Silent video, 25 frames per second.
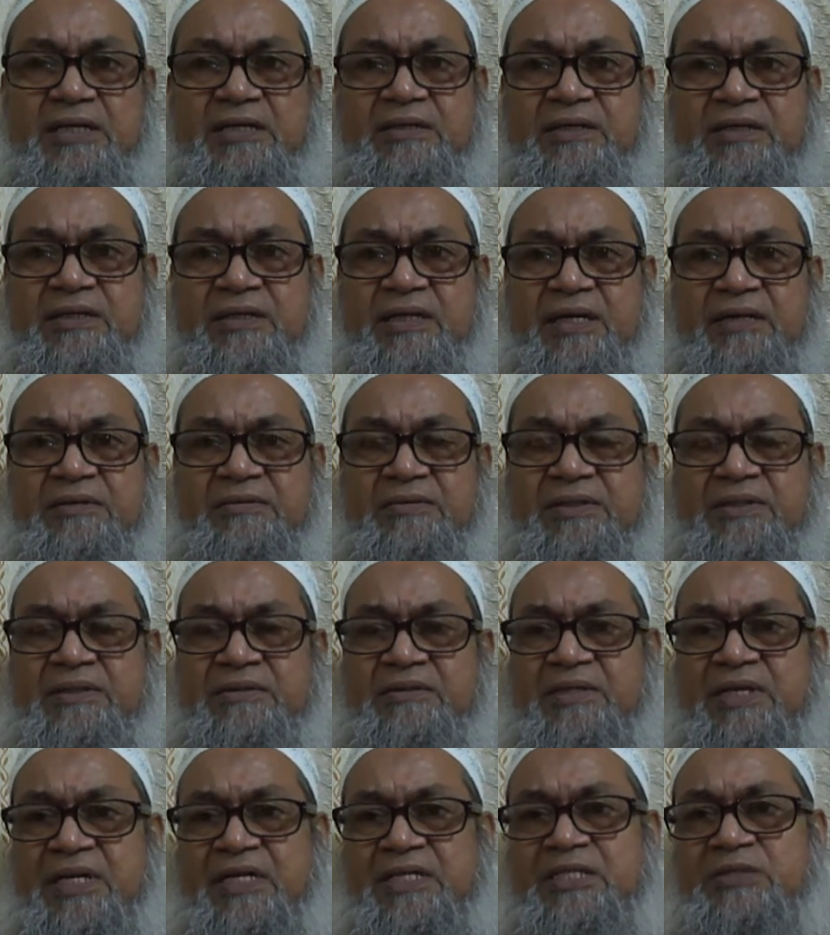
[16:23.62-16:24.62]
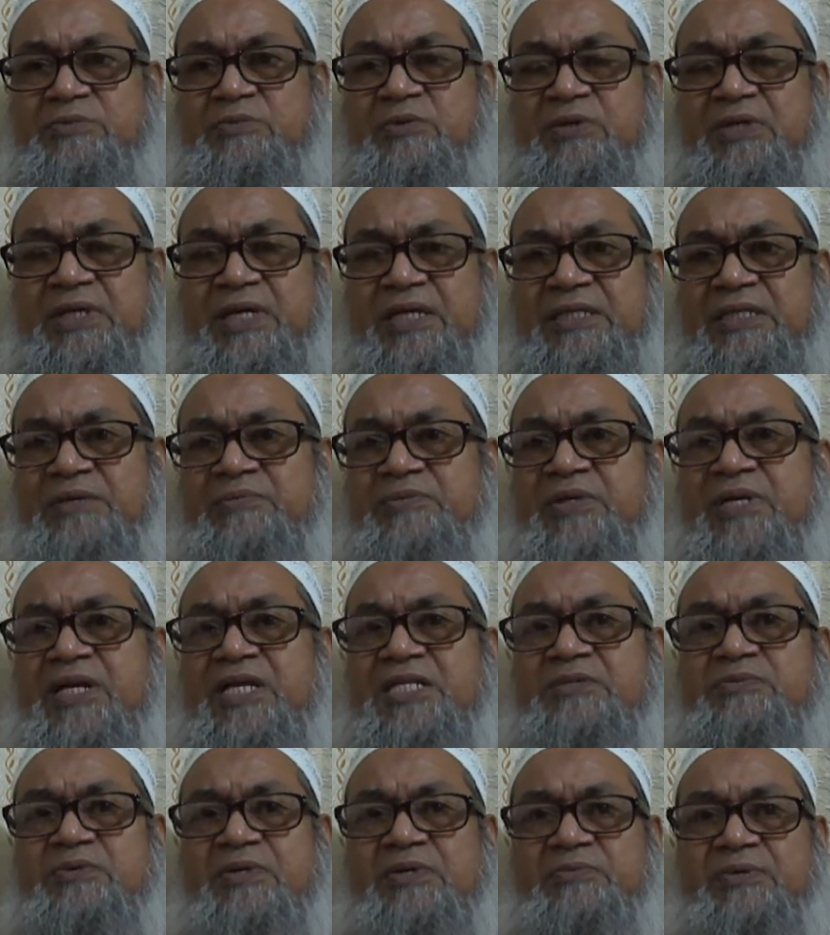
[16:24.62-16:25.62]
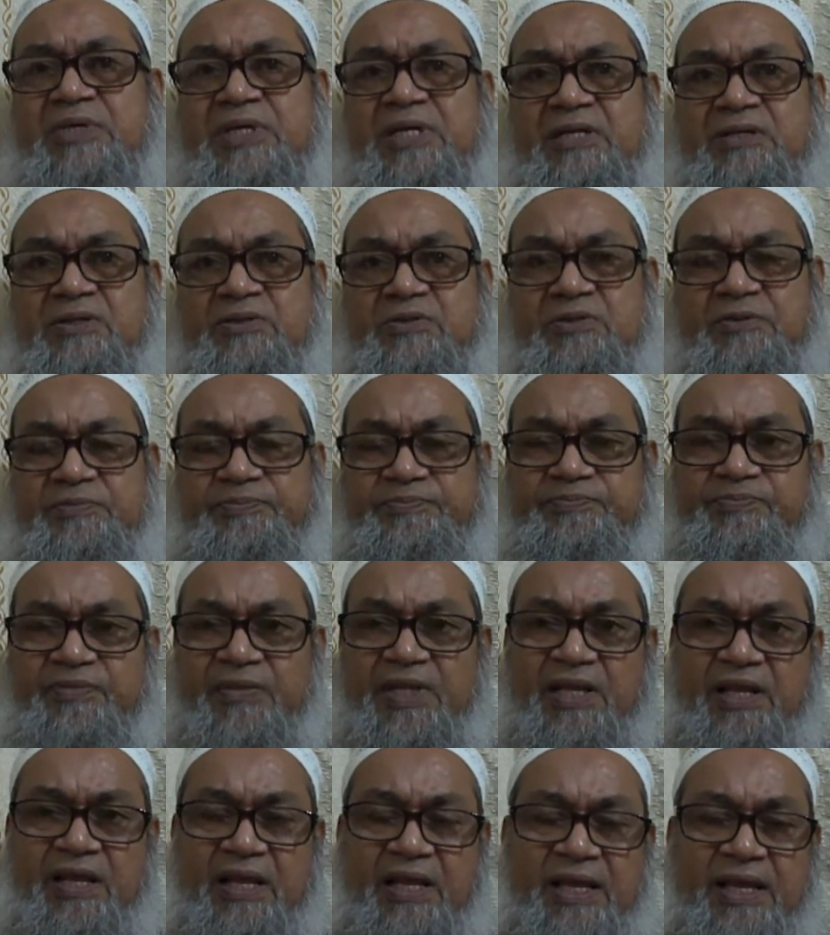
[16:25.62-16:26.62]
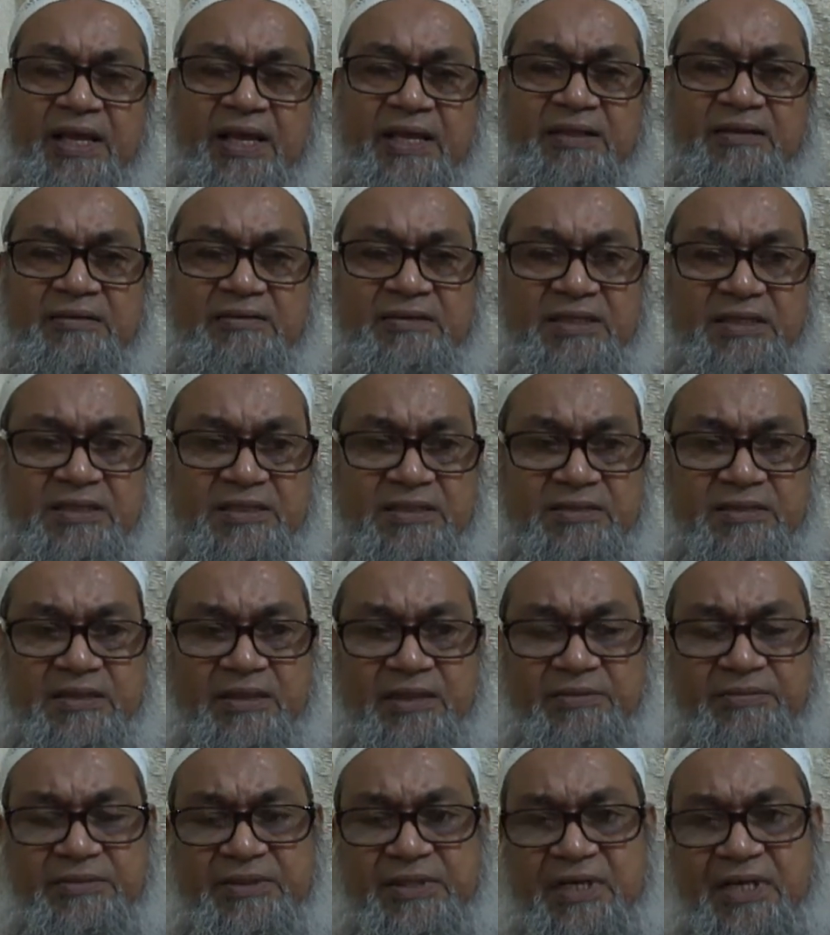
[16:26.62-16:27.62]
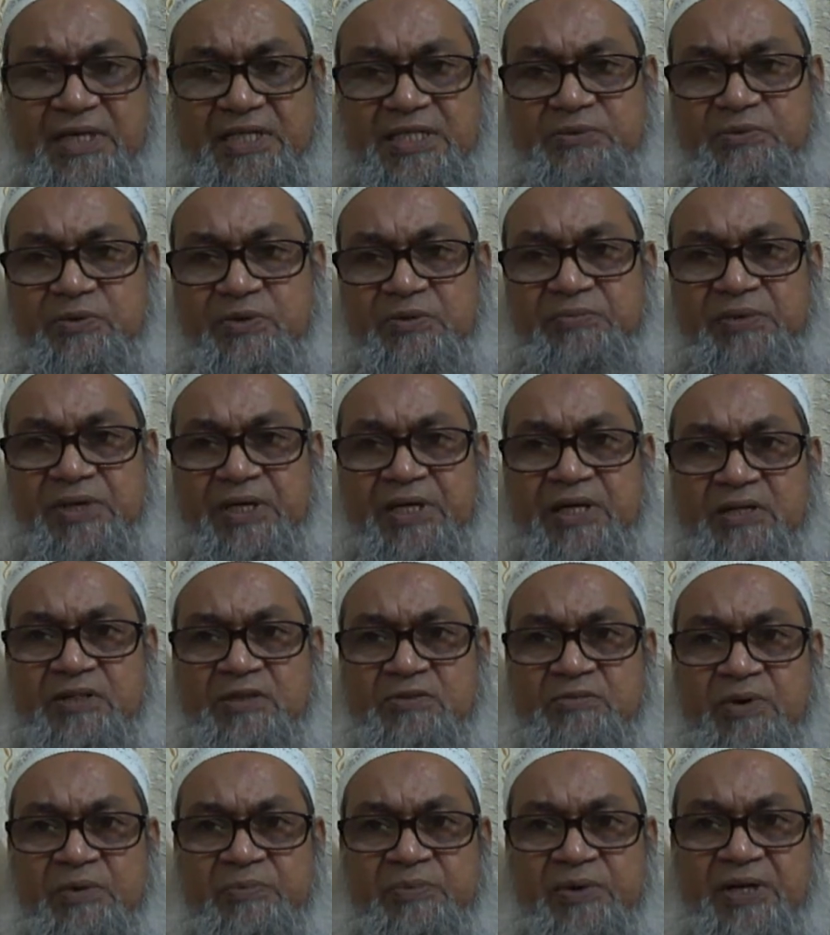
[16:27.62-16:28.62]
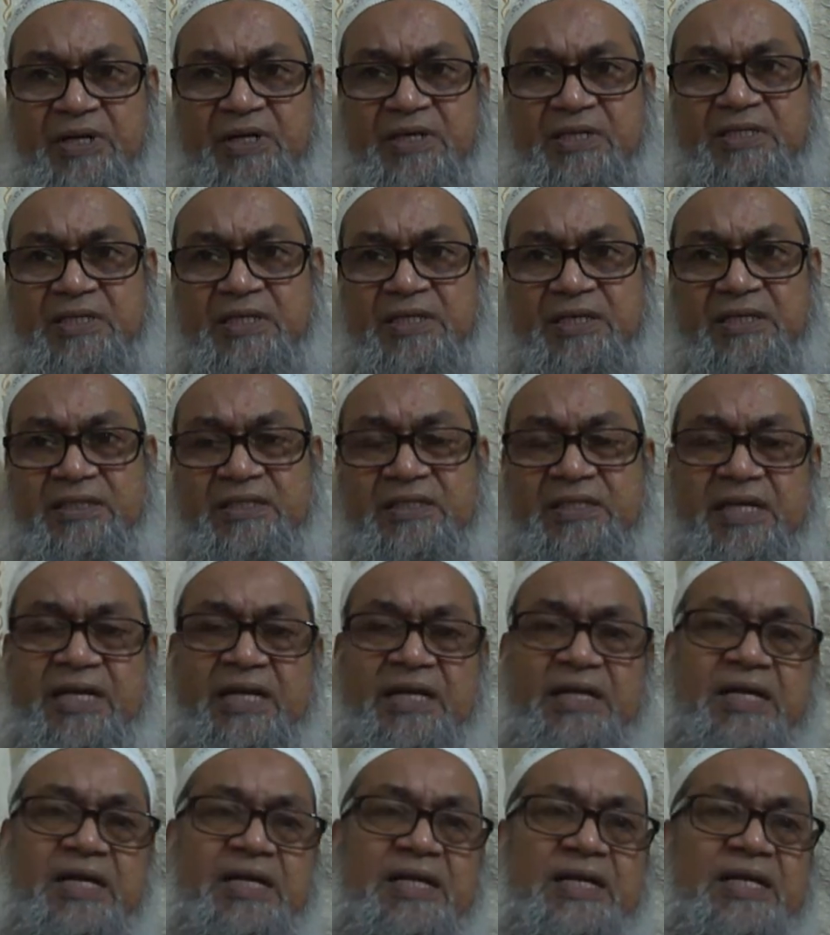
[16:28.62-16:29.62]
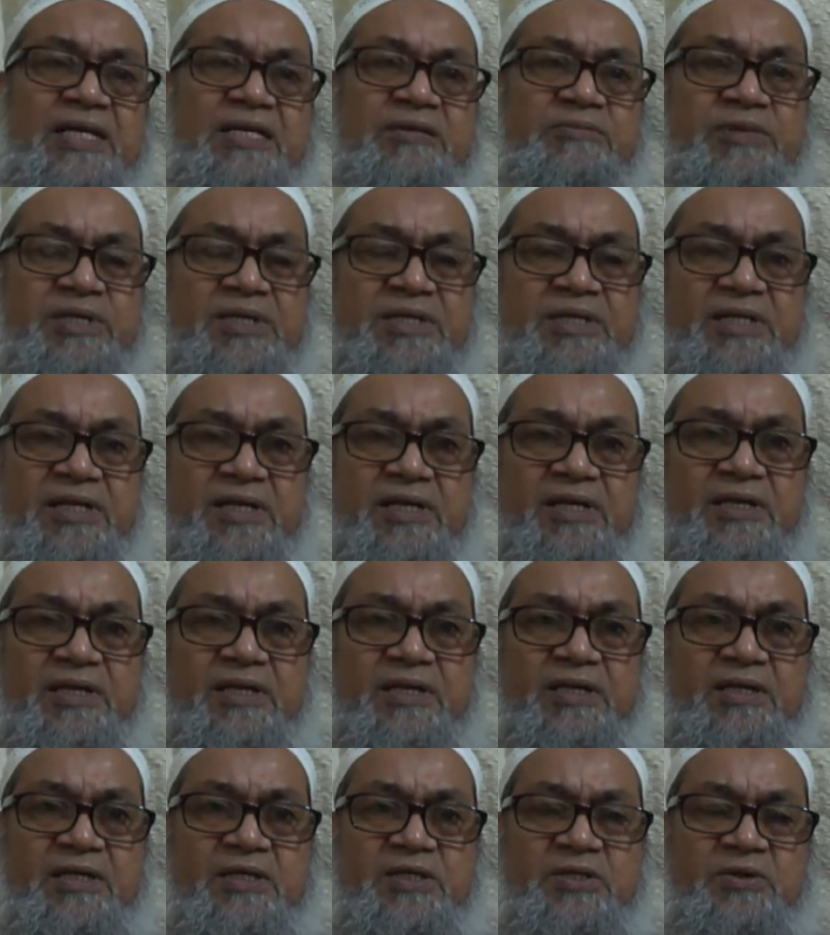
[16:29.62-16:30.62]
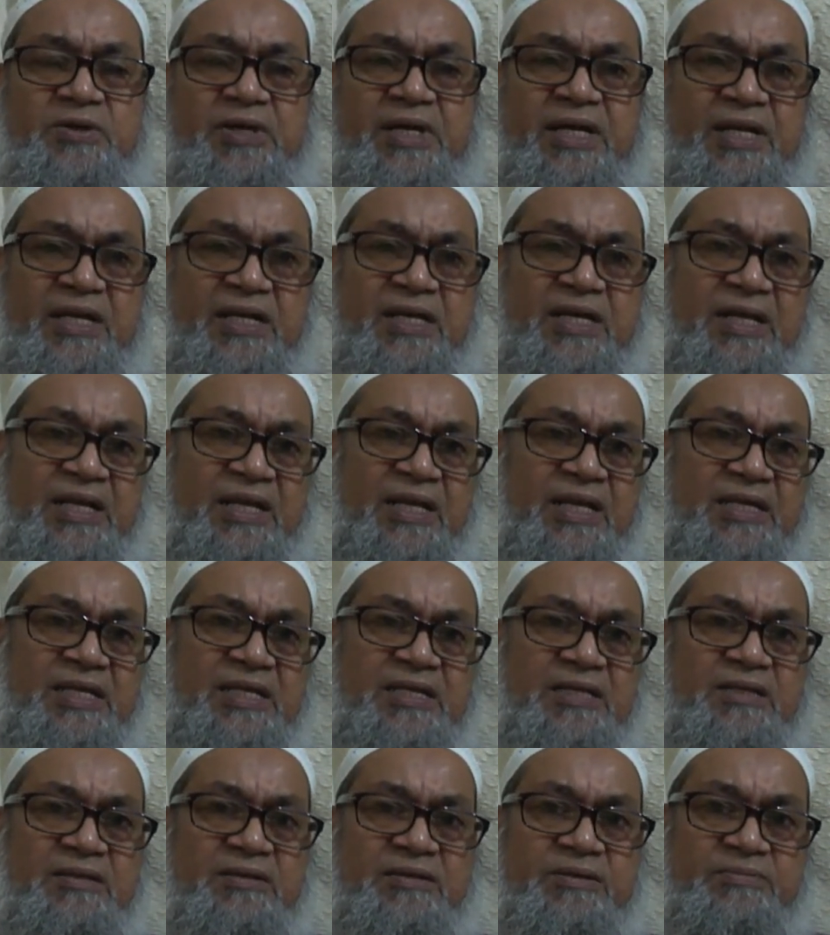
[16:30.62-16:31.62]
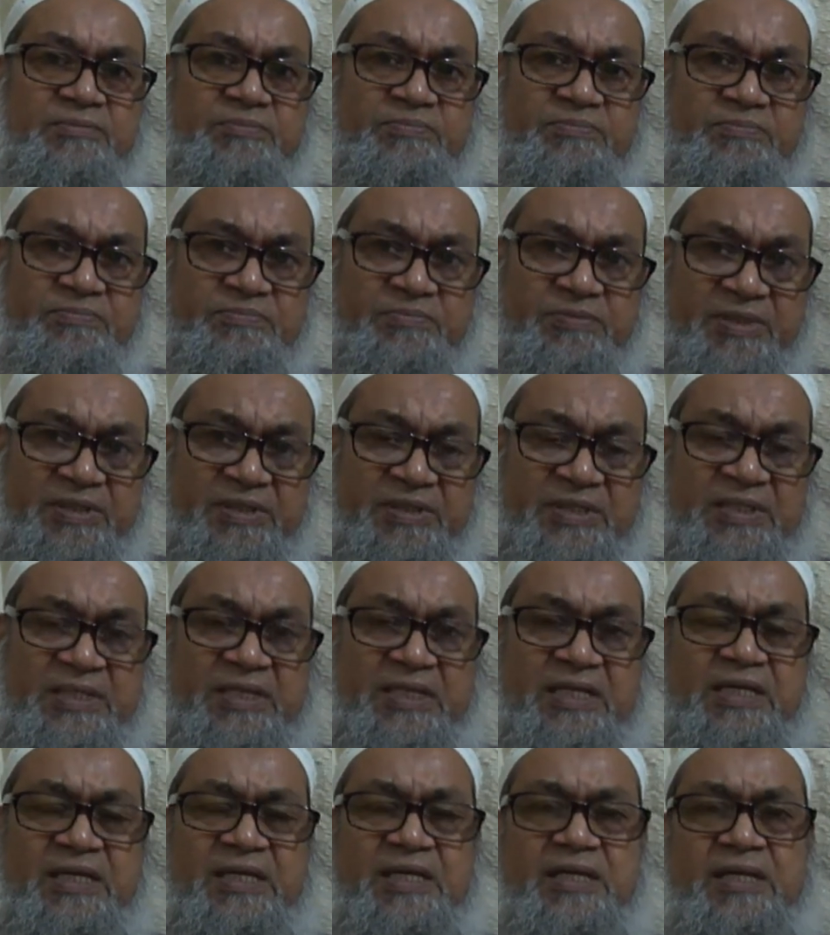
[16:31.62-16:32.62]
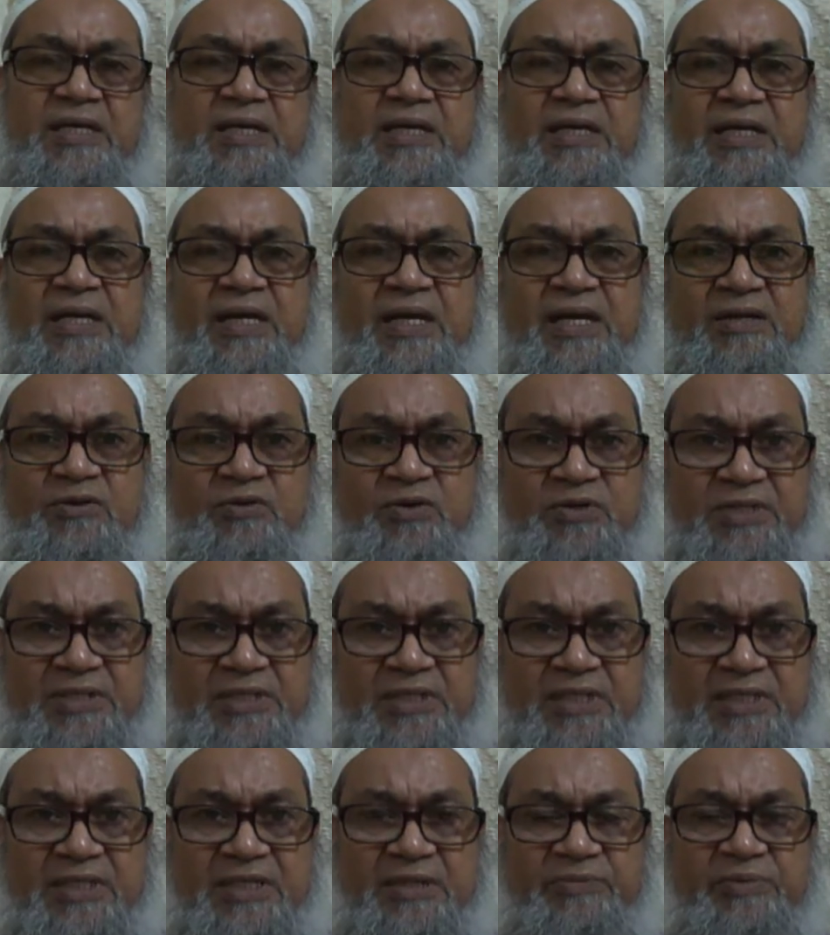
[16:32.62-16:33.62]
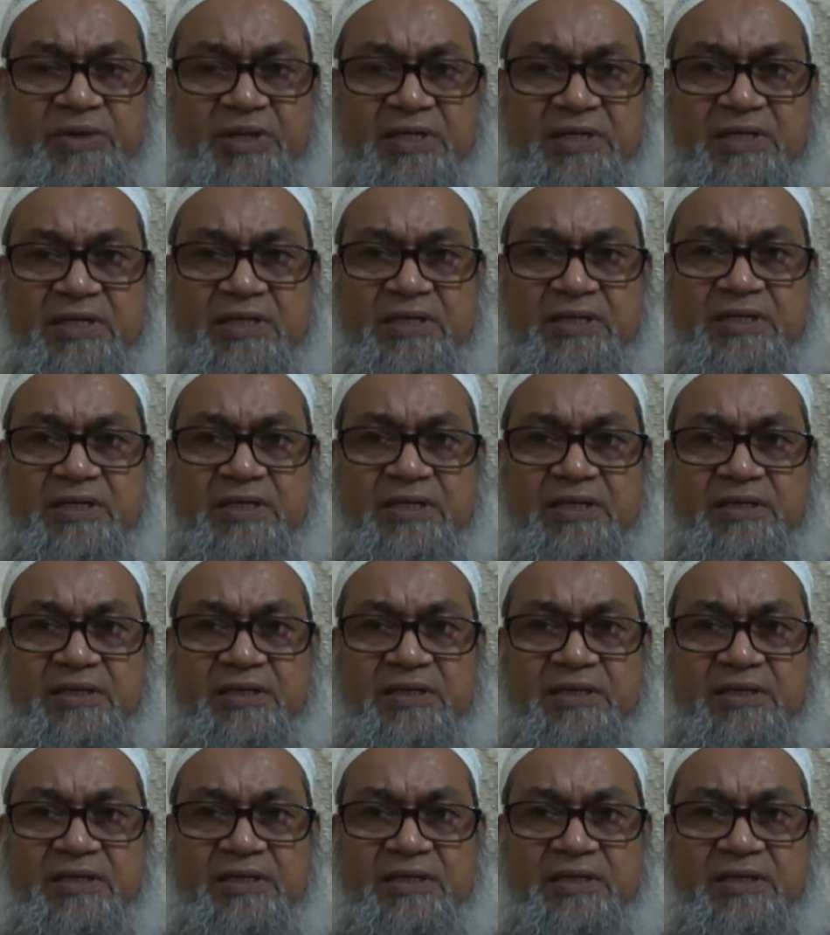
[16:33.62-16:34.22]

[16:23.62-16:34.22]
active transport mechanism, and this transport mechanism operates in alkaline media. So alkaline media and oxygen dependent